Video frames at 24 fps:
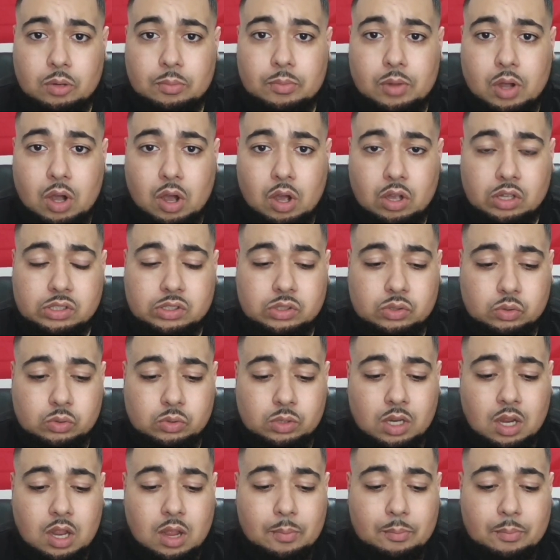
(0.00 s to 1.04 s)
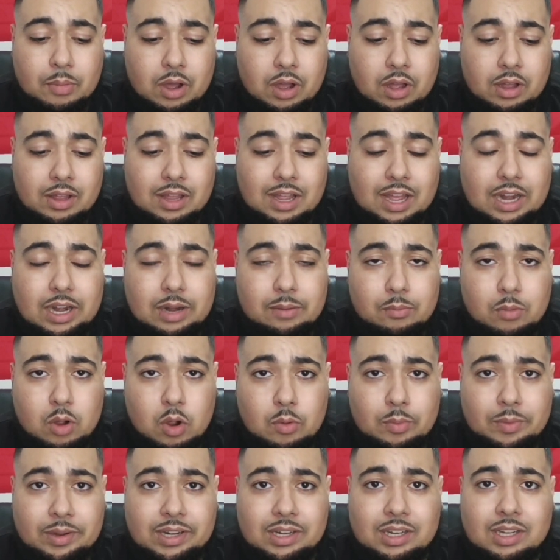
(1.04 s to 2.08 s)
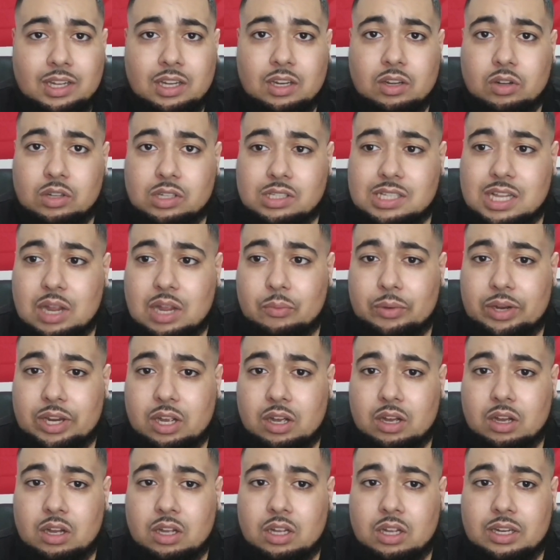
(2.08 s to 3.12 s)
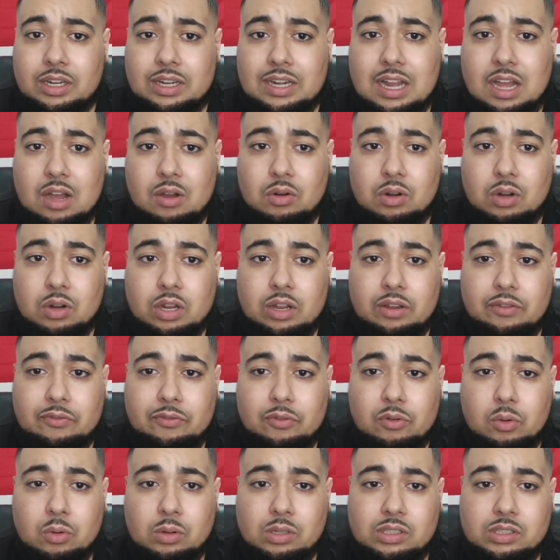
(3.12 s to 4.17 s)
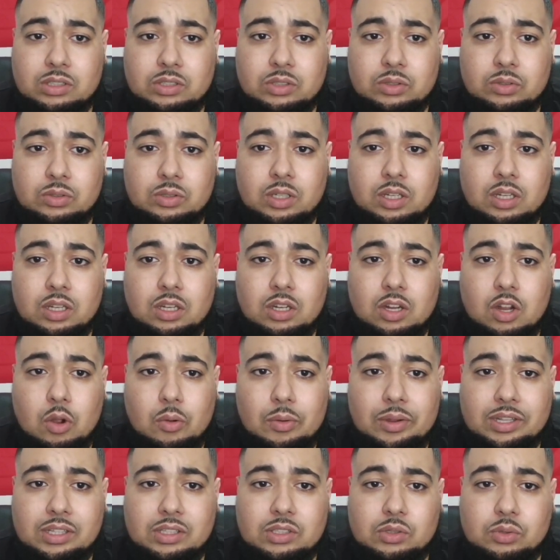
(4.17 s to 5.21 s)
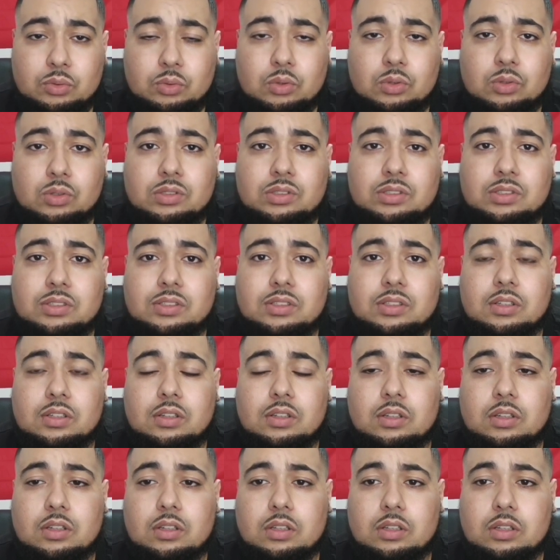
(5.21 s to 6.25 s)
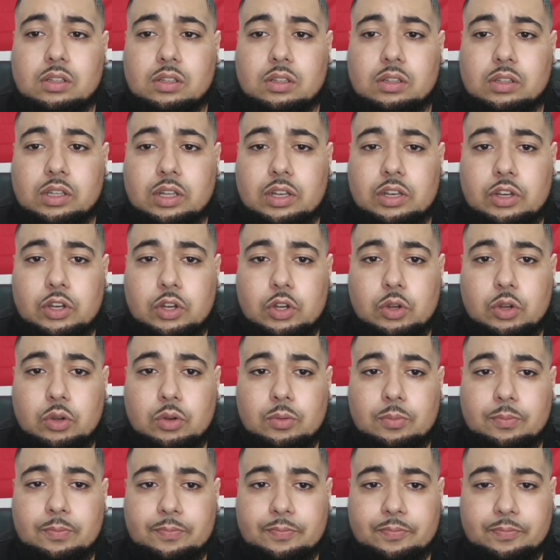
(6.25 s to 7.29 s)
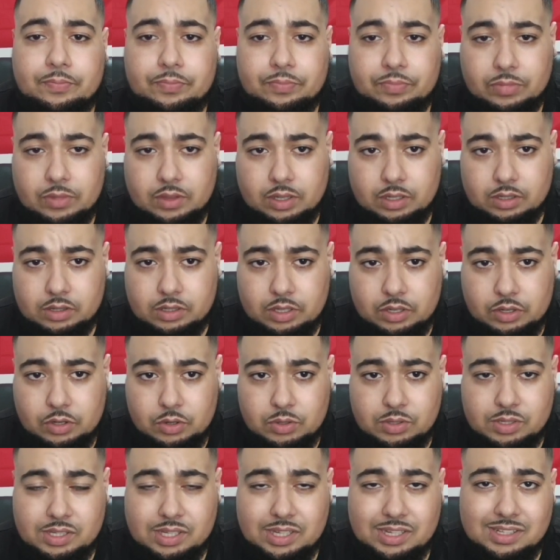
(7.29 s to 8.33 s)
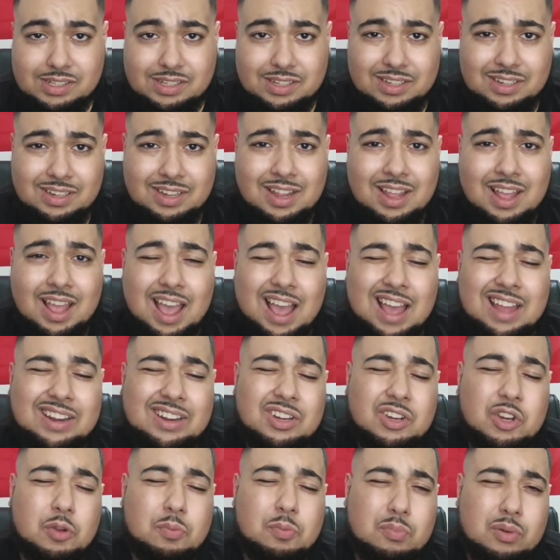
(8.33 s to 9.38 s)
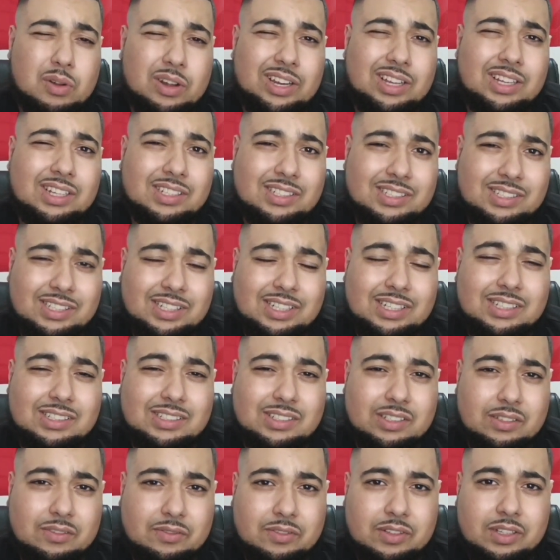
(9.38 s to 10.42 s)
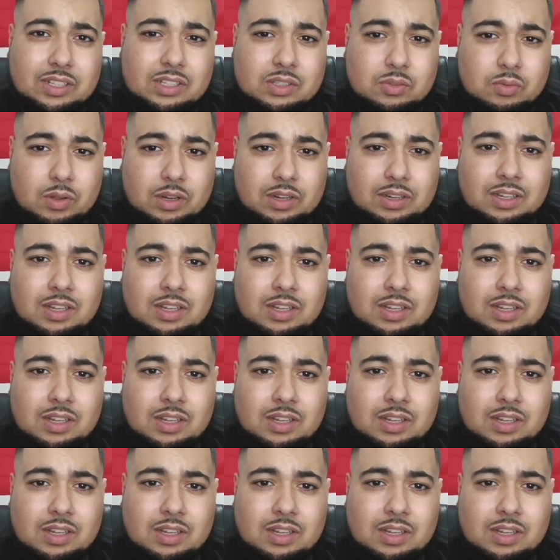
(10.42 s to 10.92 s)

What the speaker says: Arsenal. But at the moment, looks like we are now looking forward to going towards the new season and a new pre-season for this one.